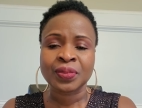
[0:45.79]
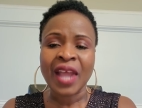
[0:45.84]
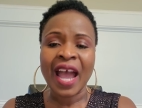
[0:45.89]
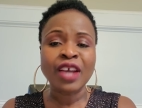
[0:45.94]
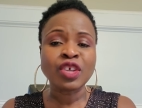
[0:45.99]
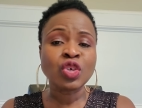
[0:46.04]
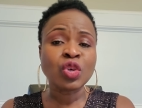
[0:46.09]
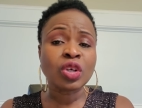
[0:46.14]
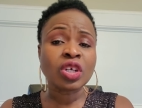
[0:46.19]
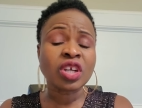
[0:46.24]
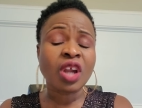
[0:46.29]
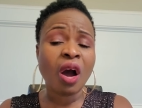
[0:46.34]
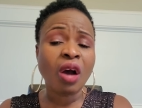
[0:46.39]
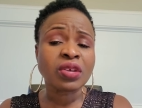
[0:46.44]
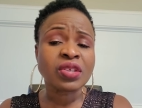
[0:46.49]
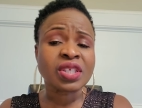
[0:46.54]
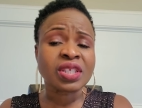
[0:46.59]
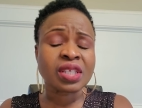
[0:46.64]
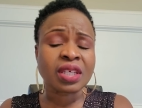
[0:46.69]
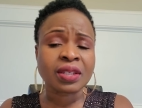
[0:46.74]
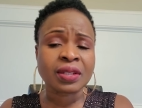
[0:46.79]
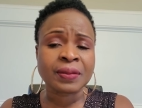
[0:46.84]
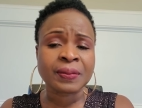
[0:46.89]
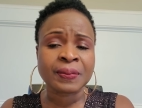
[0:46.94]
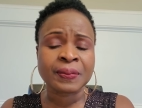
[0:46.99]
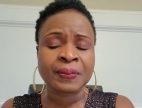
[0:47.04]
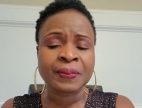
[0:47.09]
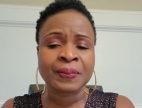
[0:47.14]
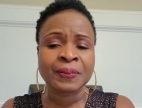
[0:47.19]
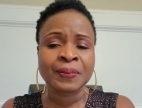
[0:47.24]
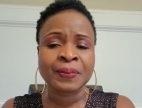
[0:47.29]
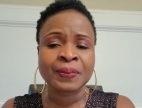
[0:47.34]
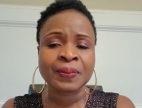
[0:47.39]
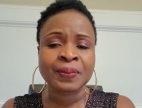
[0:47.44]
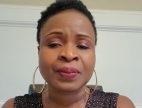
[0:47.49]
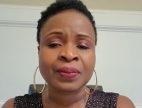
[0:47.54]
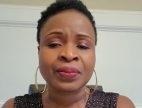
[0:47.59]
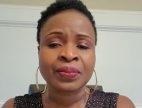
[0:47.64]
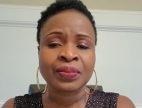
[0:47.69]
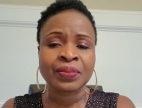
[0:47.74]
Are you lost?
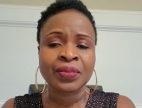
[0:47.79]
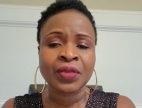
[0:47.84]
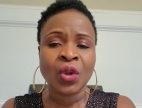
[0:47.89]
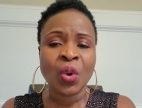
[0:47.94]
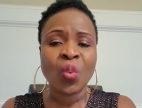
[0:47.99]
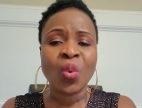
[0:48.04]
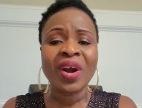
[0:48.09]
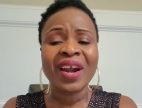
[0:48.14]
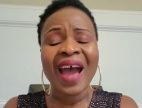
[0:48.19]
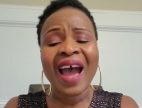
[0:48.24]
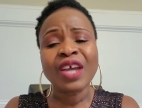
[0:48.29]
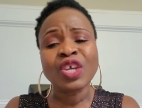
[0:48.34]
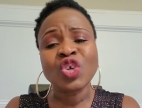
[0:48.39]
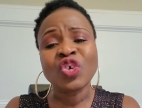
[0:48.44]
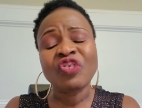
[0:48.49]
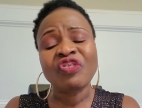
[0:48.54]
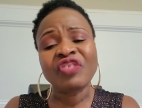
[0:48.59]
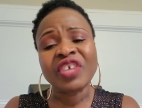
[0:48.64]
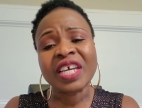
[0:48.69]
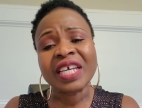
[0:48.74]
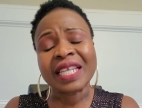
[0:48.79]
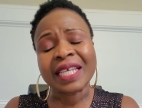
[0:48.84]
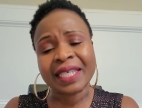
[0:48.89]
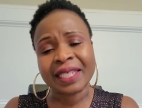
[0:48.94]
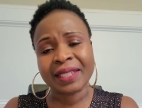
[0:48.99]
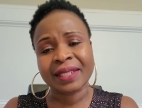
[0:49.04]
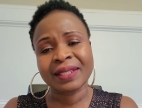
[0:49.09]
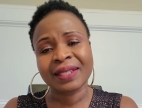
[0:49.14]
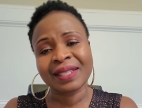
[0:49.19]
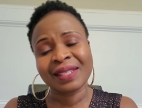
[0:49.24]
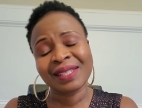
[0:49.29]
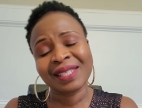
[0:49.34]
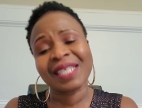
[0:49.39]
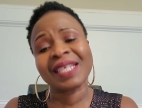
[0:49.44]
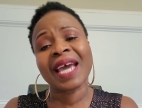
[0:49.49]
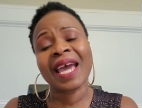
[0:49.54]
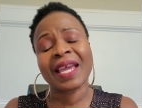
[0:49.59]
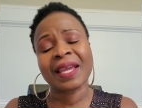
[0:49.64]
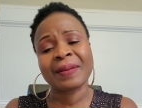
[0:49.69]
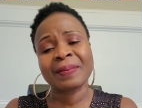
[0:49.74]
What are you feeling
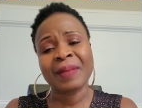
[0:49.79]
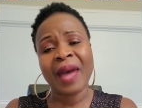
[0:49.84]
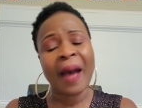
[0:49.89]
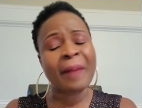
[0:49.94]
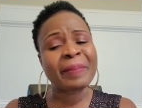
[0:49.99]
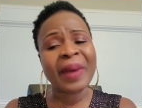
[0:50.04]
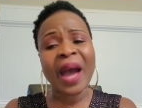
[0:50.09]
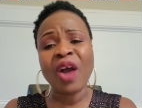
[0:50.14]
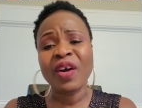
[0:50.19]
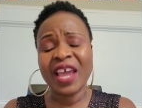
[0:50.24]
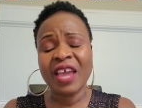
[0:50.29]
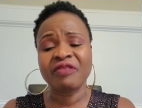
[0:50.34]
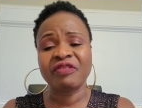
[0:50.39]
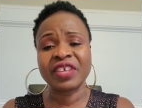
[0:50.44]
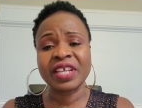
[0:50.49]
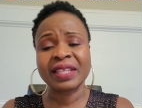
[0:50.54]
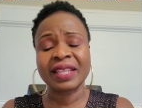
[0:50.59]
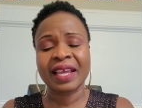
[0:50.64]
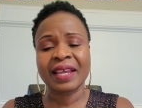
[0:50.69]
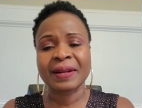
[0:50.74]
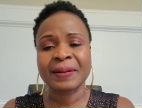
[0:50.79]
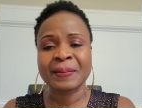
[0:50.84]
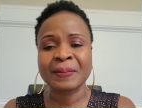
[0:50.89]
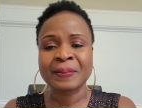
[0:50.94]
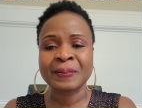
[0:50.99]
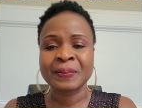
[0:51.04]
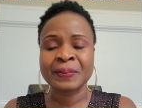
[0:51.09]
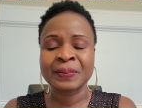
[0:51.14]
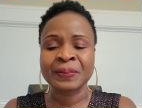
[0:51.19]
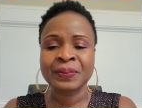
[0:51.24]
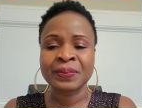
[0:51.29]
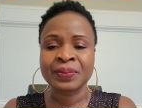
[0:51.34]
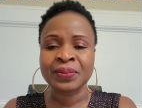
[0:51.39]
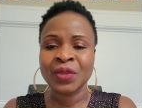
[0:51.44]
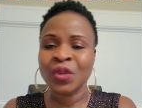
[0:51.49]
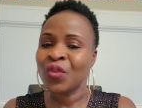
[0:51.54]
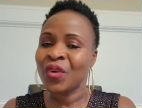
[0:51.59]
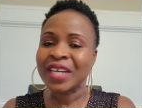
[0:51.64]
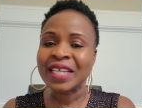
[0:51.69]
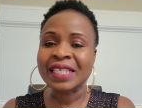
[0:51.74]
today about everything?
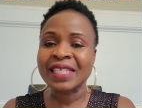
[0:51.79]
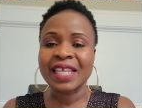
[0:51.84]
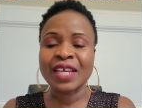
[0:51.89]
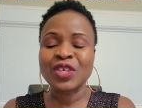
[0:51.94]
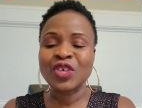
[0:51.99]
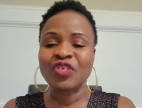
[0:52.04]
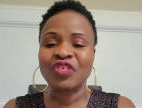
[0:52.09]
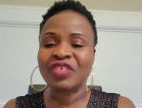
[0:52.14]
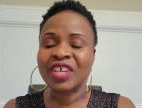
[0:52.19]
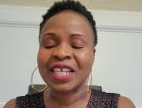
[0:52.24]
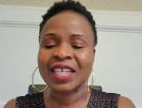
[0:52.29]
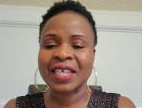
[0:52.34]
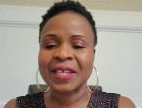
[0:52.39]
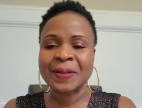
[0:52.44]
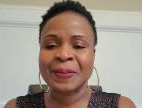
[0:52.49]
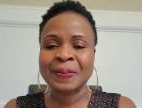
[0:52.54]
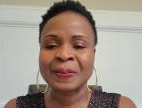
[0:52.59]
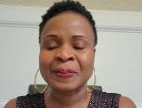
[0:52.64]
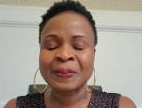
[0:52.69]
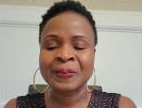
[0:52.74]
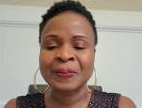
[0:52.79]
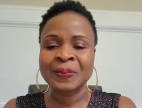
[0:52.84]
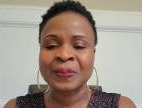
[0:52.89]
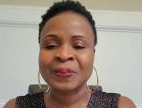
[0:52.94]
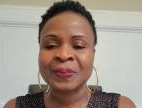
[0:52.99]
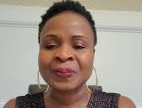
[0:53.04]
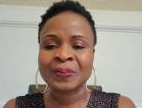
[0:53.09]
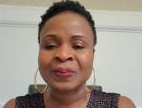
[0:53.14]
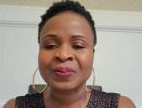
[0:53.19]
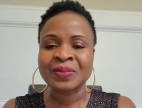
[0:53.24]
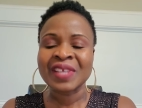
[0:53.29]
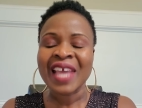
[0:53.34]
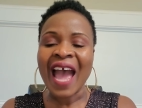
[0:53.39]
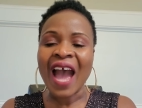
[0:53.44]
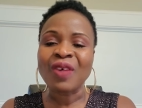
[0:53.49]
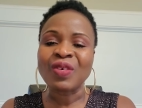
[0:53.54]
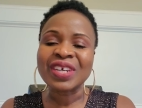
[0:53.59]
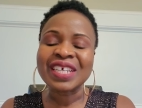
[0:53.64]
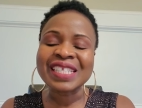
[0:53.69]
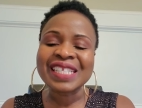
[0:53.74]
What is it you're feeling?
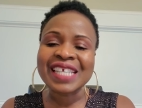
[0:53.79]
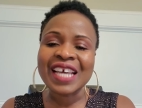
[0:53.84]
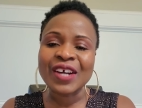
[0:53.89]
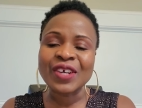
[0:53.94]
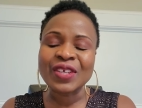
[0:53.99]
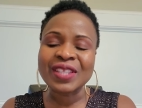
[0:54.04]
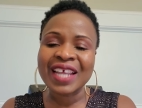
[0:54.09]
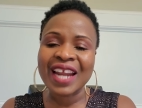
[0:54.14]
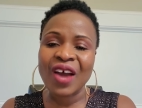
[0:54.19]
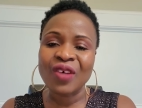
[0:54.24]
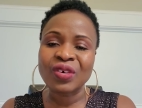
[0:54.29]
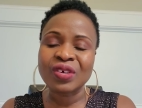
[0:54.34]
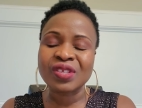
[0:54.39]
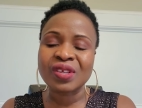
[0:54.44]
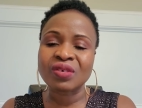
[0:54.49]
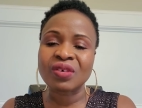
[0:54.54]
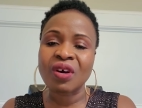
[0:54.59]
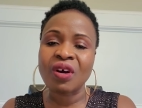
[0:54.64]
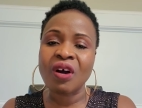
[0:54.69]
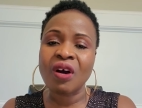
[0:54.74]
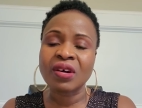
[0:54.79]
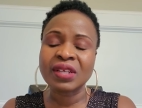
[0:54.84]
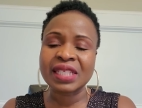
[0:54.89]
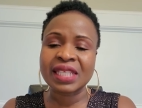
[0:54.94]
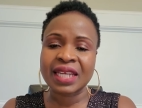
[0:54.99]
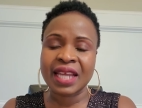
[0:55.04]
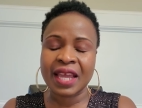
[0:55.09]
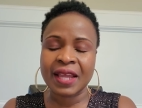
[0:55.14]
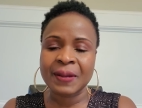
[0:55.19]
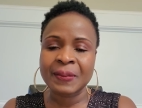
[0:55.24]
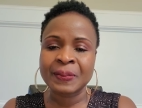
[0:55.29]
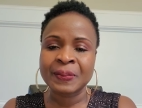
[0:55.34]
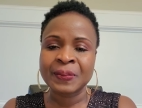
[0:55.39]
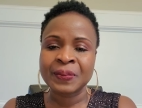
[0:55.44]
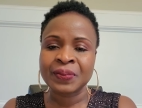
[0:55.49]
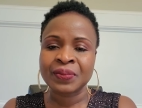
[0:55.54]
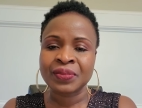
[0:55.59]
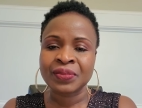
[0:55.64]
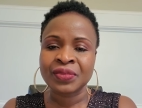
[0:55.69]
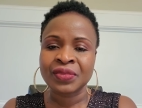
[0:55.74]
I want to tell you that I was on a call today.
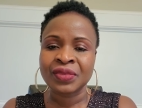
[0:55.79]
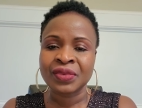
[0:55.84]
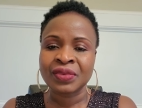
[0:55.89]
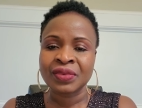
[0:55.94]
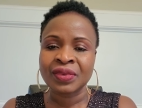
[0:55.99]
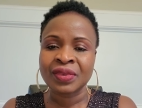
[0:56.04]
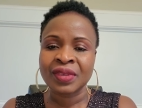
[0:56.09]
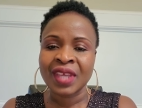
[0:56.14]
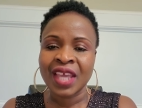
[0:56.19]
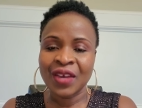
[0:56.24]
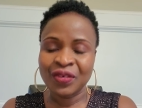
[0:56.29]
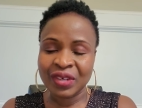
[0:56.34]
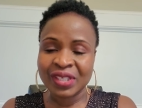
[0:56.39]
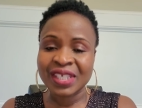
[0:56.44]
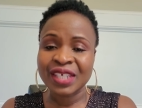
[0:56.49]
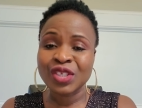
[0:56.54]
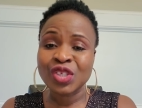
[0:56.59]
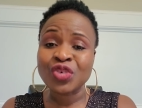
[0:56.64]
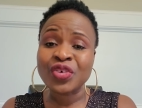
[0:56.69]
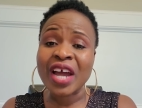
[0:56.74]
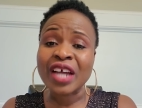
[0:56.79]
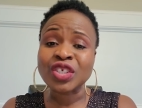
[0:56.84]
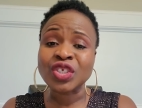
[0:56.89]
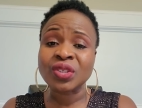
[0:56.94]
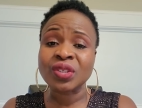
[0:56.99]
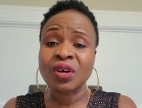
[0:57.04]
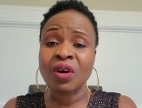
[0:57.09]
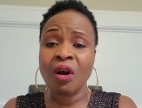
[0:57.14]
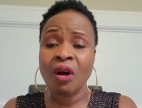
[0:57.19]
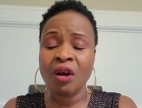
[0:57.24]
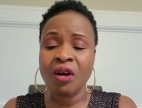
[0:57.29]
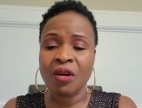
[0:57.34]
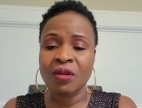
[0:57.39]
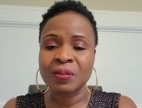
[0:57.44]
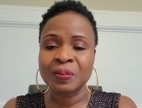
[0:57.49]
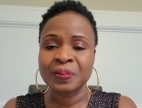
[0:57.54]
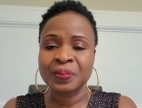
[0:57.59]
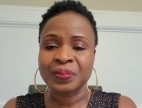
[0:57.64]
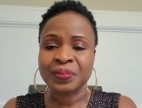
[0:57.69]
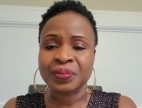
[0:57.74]
It was international
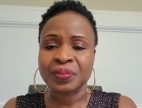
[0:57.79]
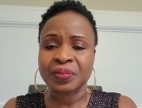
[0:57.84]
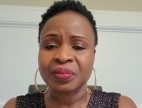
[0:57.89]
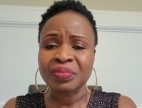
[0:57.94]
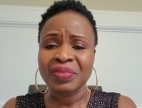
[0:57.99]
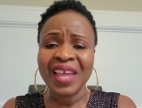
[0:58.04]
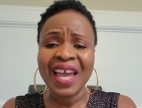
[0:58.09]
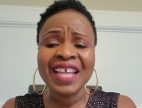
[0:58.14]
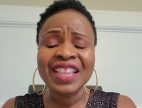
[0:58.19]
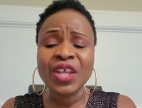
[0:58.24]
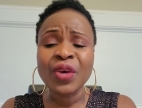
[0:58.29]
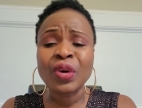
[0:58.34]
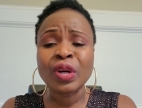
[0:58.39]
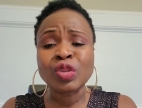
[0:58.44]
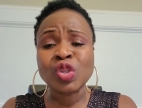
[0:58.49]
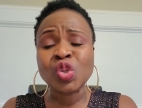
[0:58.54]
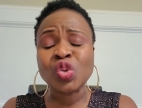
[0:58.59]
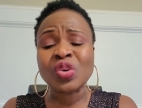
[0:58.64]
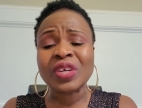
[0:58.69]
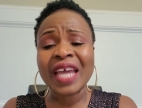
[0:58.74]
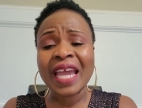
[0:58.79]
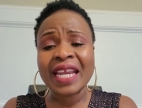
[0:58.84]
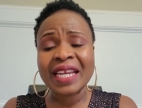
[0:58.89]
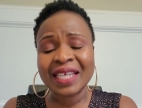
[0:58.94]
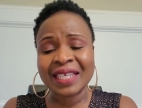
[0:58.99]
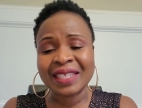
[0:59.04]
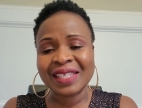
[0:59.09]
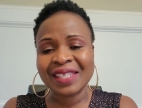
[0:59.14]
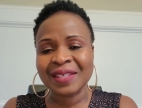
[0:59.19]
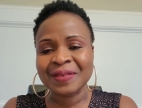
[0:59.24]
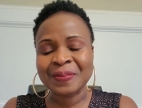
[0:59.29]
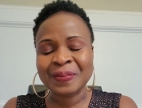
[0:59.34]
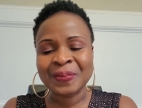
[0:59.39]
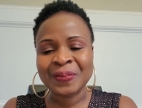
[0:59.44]
call. And there were two ladies.